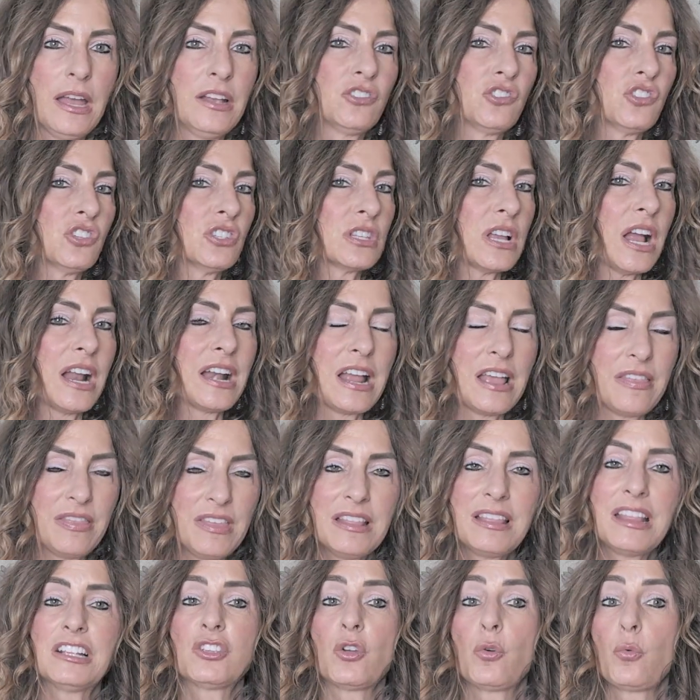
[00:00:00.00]
And I
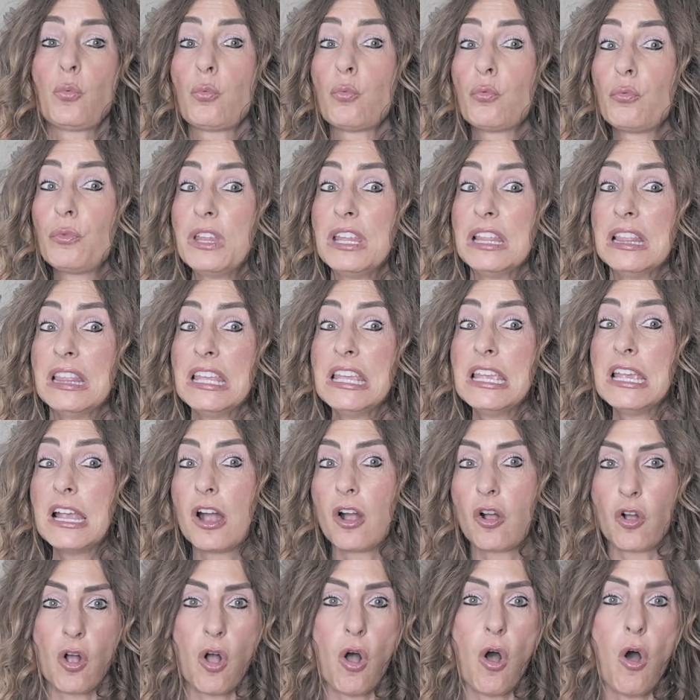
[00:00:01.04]
think that's a really
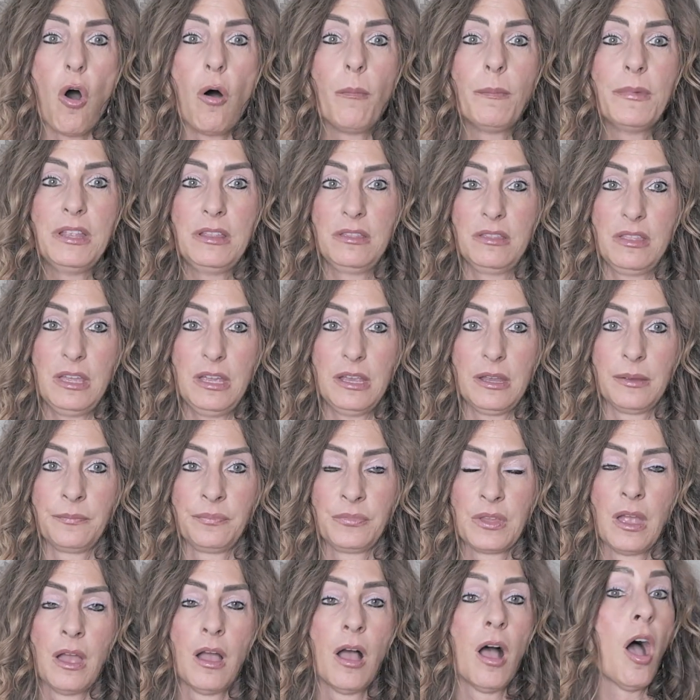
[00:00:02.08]
common thing.
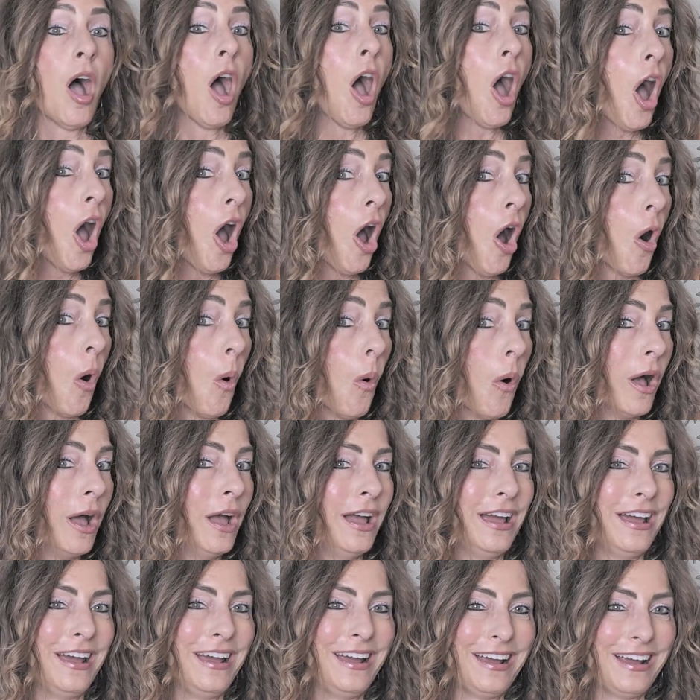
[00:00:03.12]
Oh,
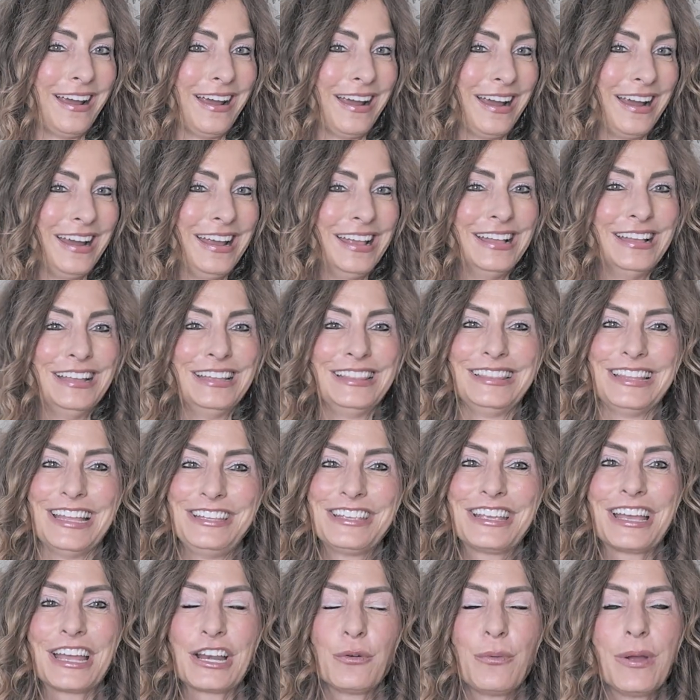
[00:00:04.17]
then
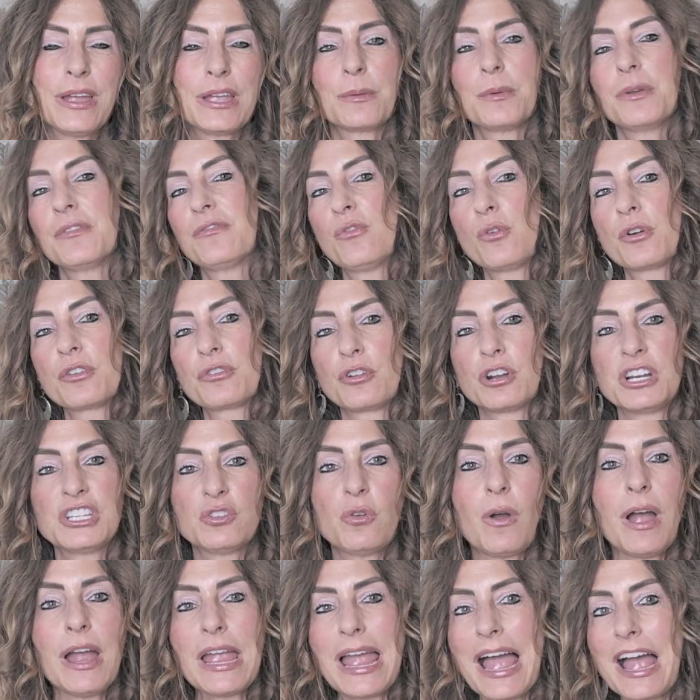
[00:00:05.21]
you gotta wake up at 4:30.
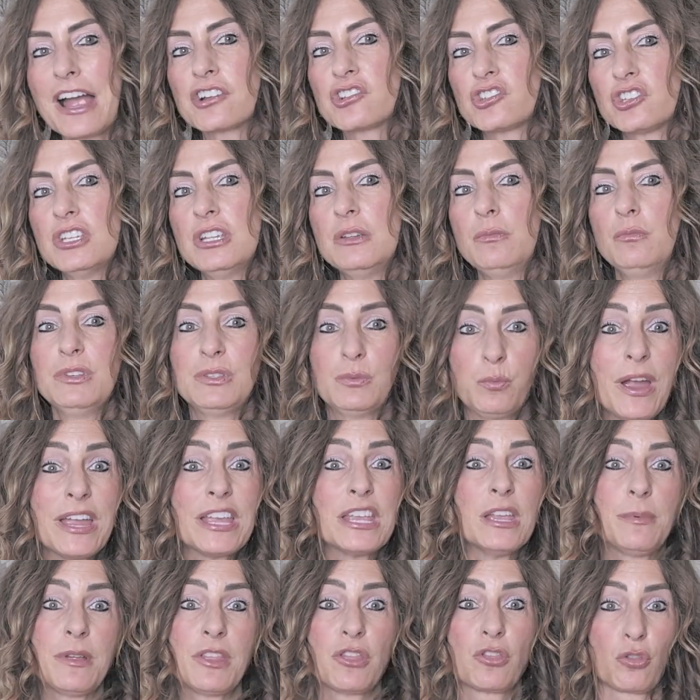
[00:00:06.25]
So I actually was
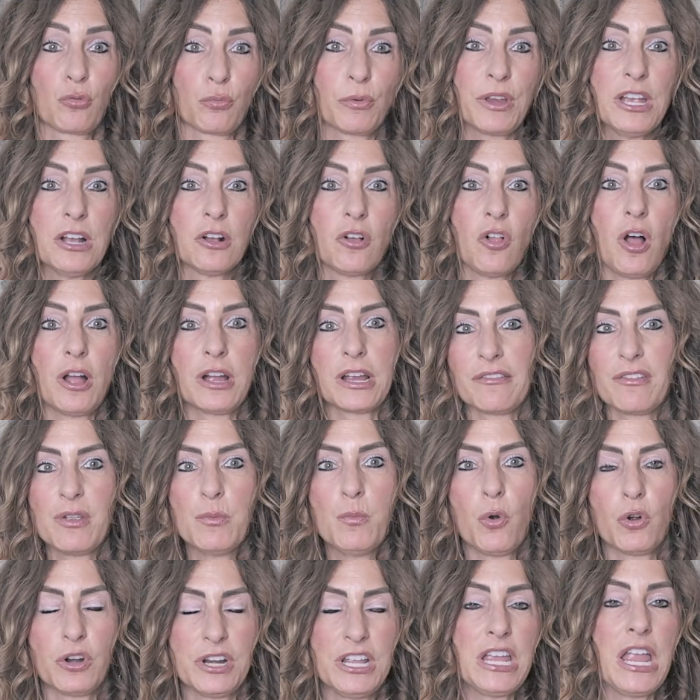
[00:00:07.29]
waking up at 3 o'clock every
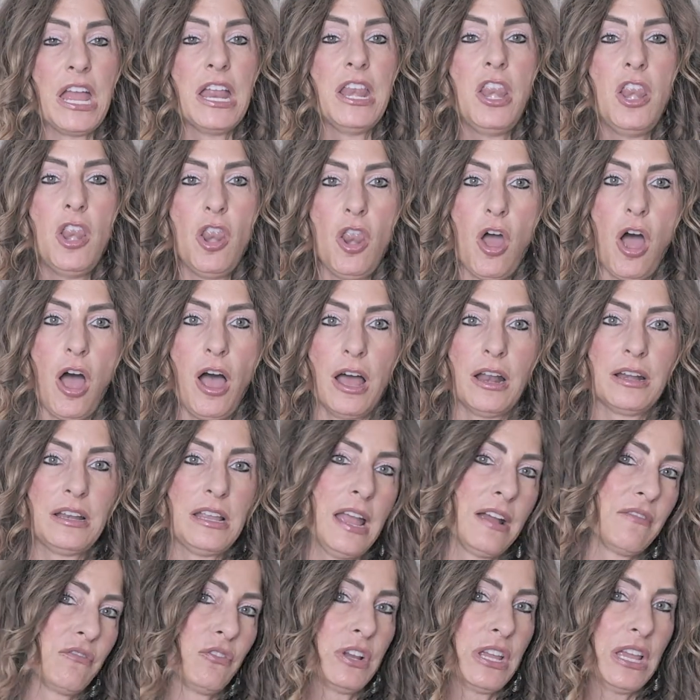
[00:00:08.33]
morning and not
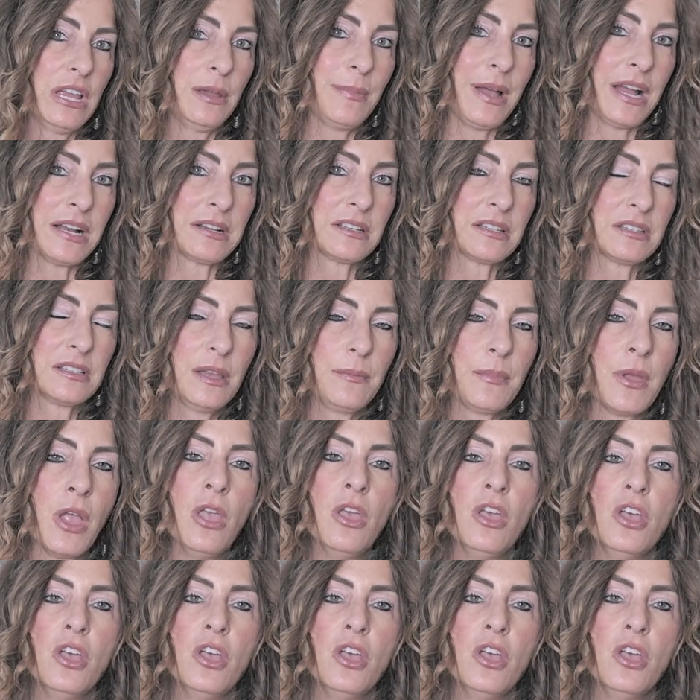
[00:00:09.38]
ever getting back to sleep.